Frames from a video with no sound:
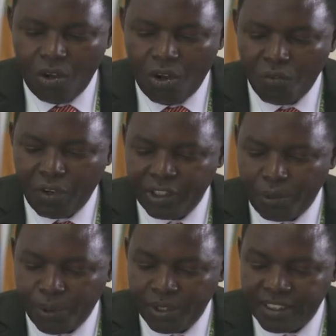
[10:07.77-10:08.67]
of
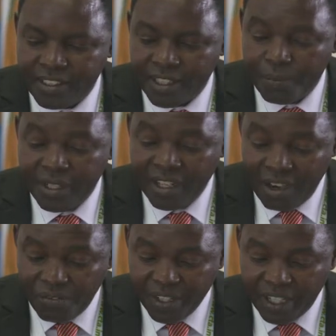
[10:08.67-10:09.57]
hydroponic system in
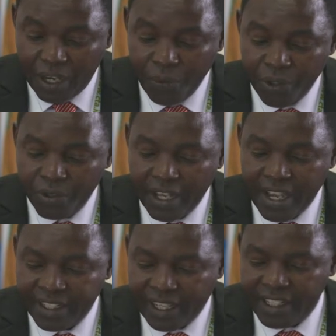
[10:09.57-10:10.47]
Africa will
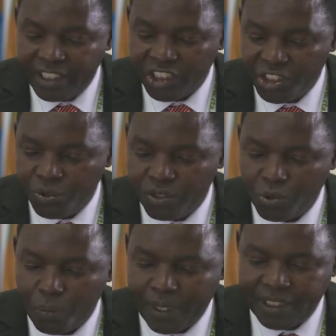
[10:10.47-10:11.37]
encourage youth
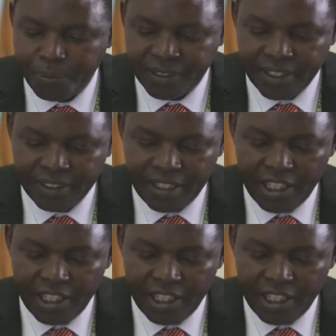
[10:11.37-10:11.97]
to participate,